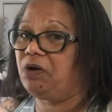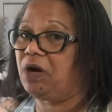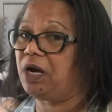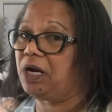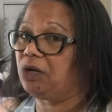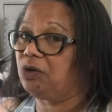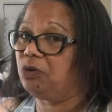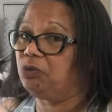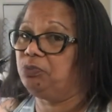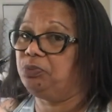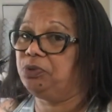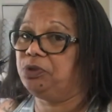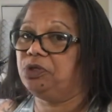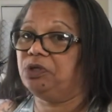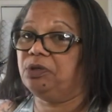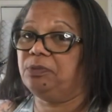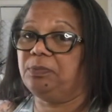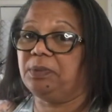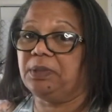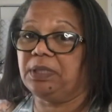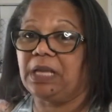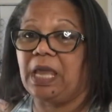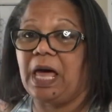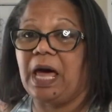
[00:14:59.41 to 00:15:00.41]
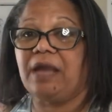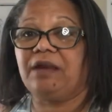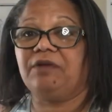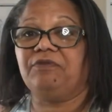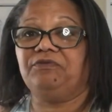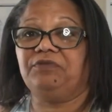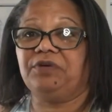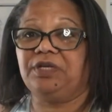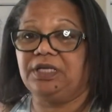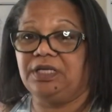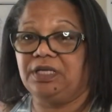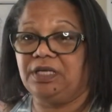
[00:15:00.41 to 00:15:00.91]
I don't put up a lot of
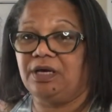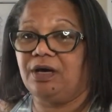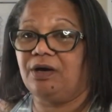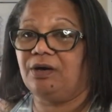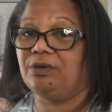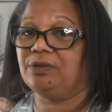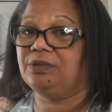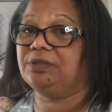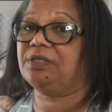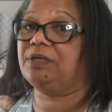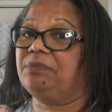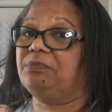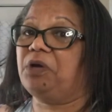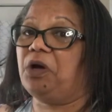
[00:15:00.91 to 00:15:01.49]
videos.